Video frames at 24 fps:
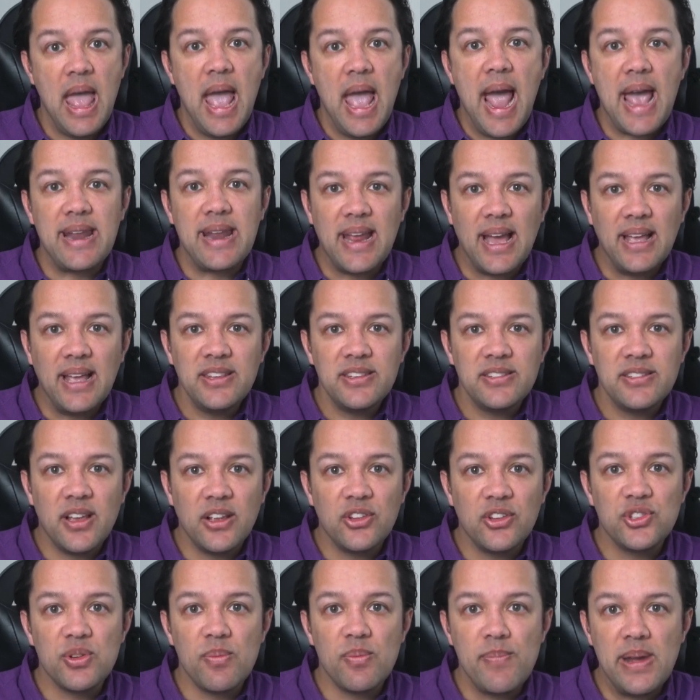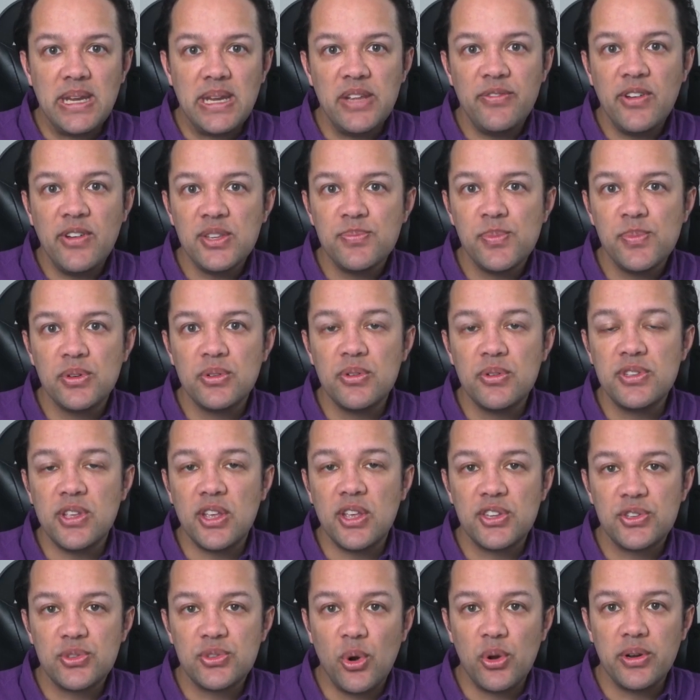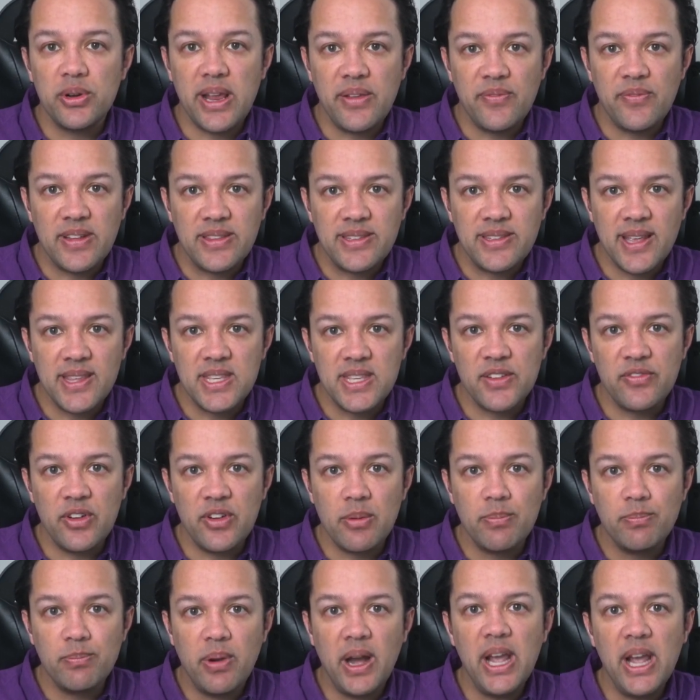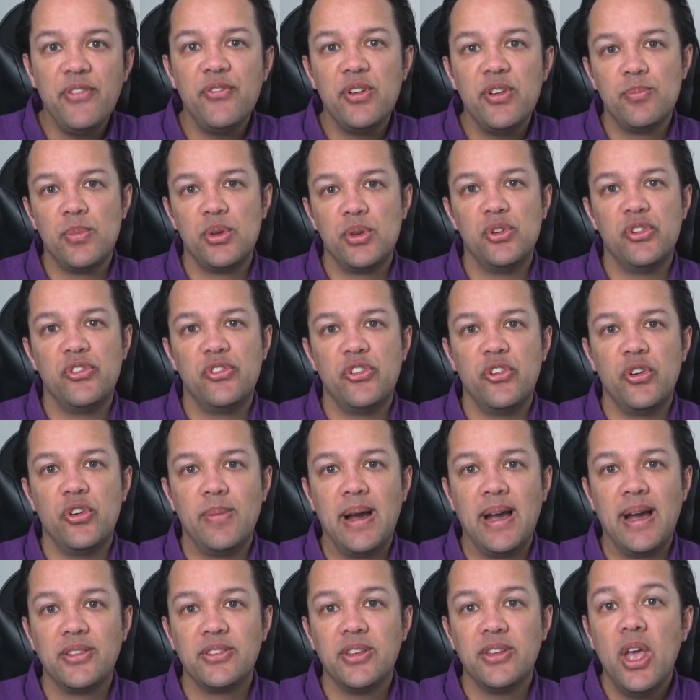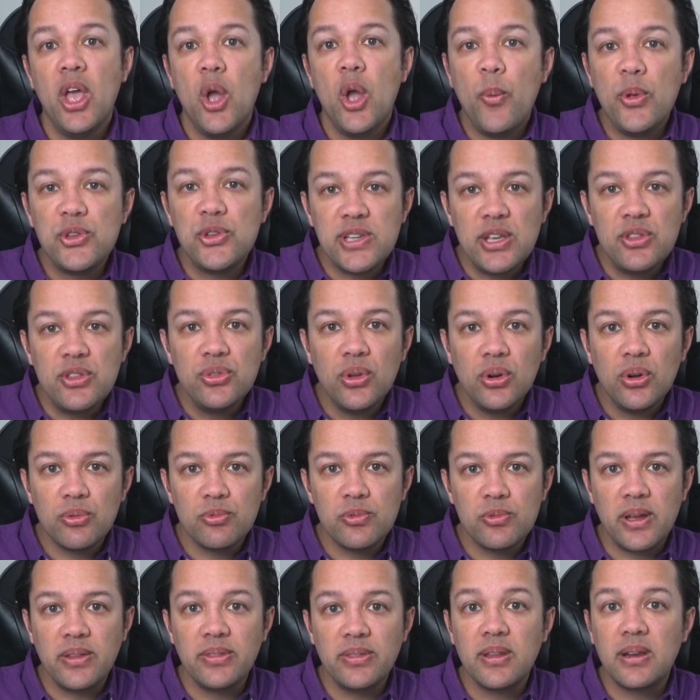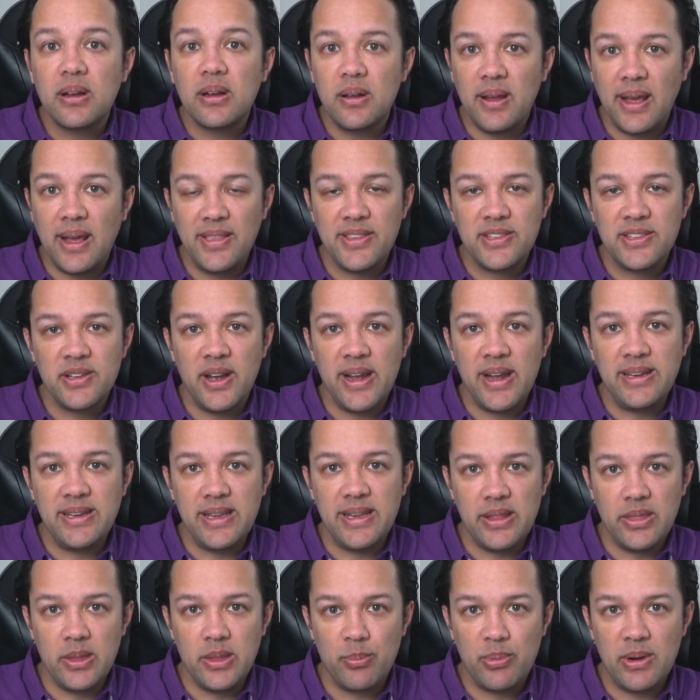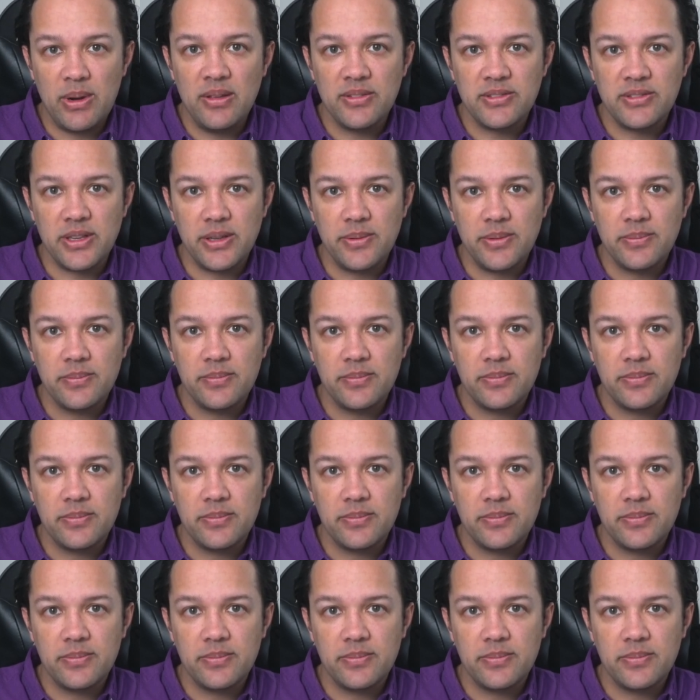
and as such, many of those models are stored in the TensorFlow Python model format, which cannot run client side in the browser.